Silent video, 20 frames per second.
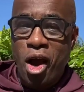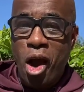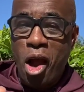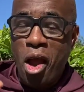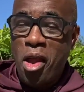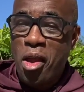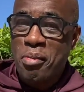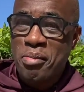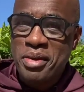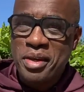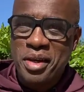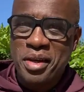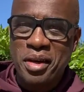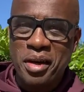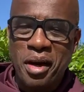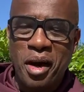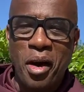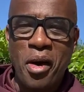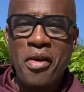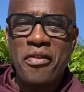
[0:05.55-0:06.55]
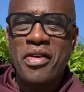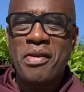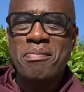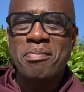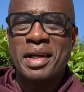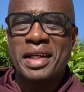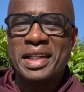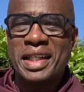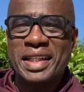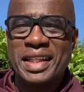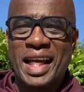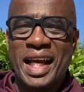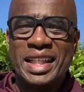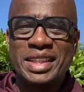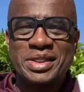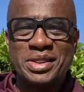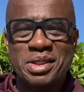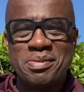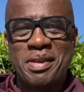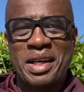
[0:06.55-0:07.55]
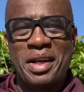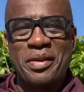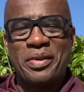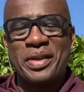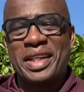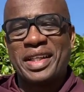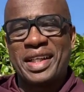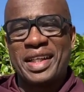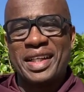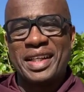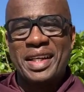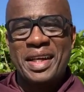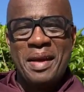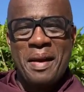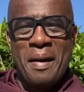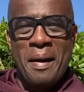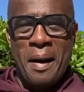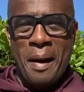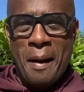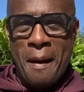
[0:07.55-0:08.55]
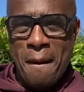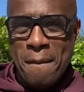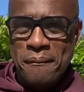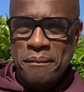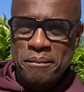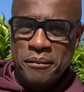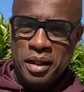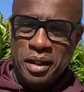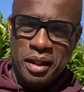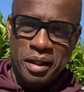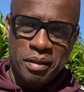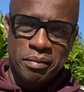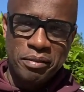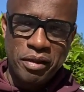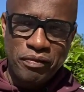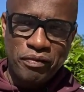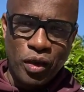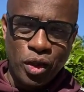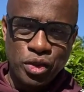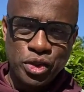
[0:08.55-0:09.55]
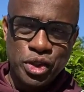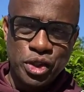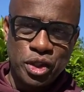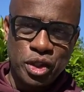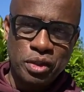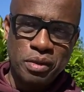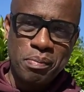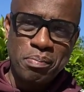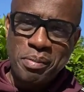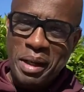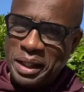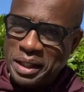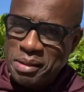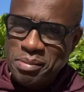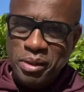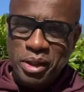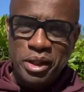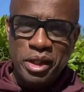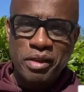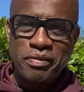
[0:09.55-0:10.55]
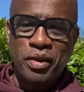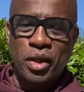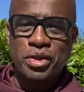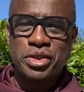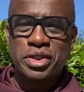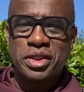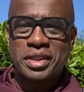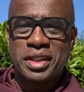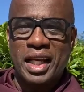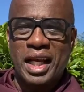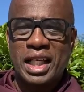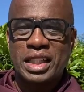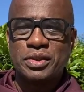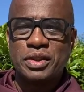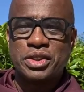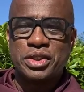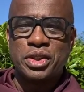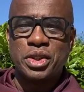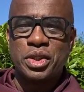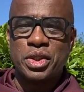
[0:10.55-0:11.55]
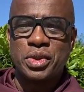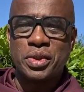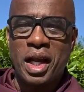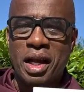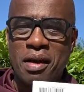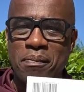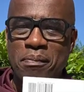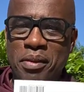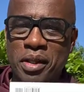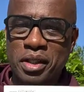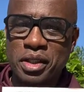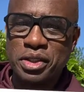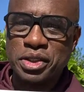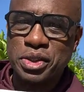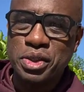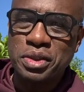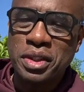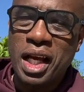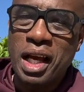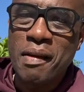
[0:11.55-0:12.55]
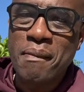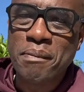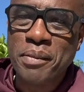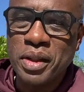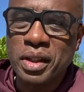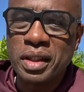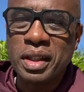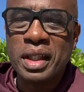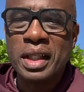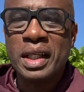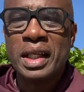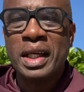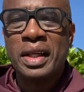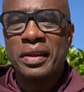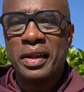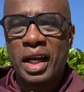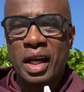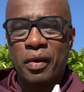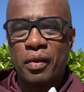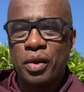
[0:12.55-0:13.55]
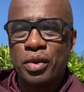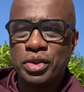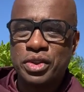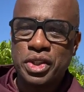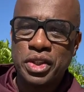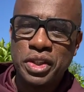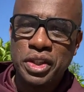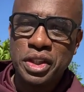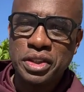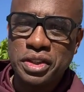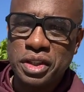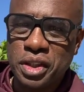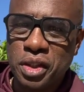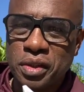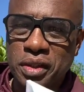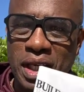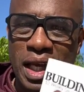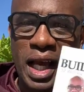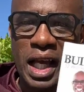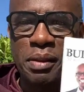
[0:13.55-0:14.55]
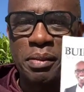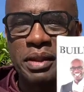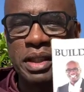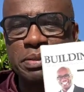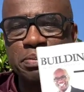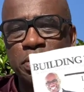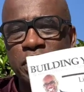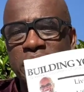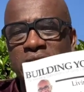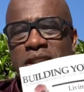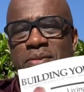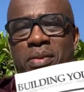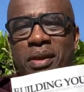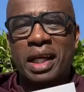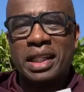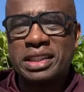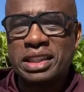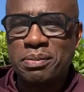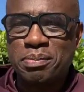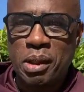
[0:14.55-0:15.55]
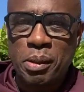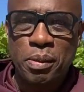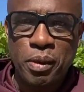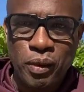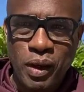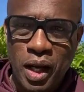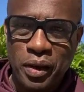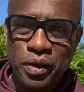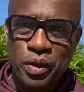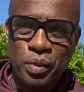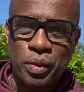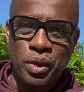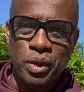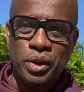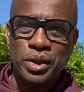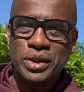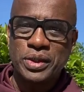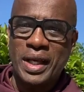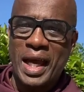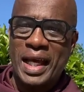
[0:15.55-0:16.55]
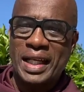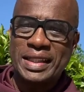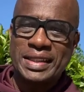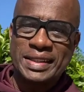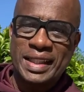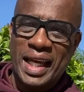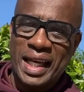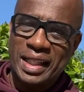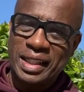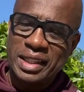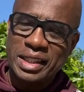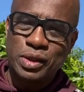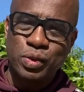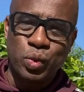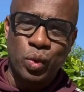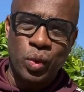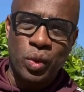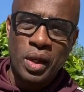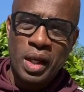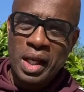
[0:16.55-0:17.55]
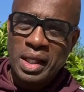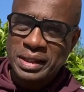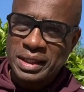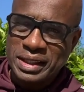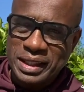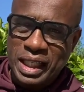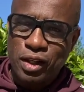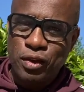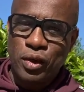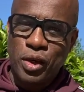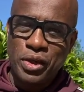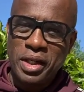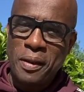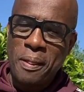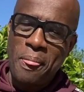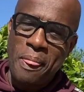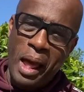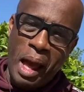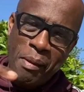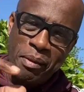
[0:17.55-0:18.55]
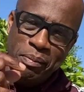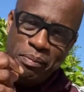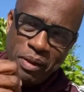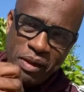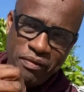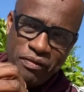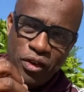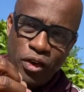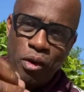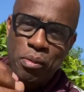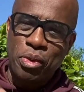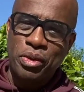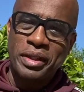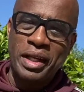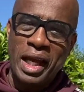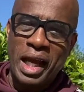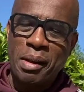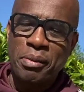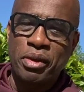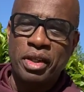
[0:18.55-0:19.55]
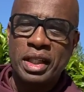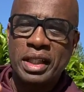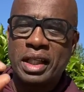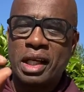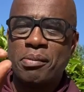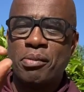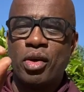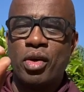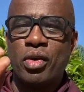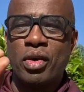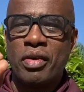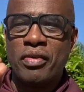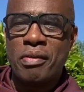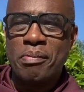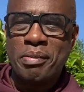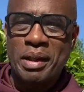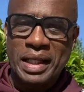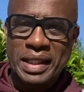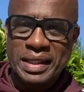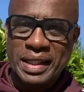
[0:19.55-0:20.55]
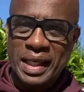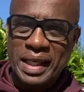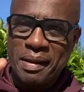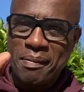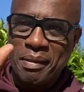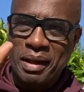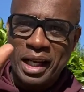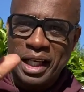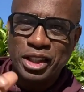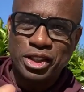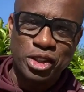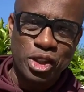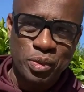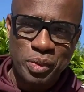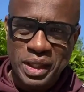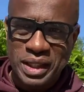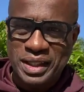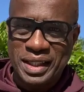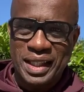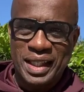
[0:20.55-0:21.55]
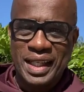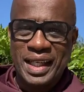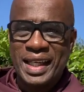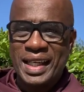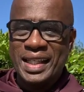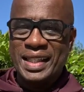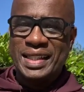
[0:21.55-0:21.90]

I am here every Monday, guys, doing my weekly um, um, devotional, Monday morning devotional, guys, that you through our Building You book that I wrote two years ago, guys. But this book is blessing people around the world. So I decided, at least since I wrote it, I'm going to be verbal now. I'm going to come on every Monday and bless you with it.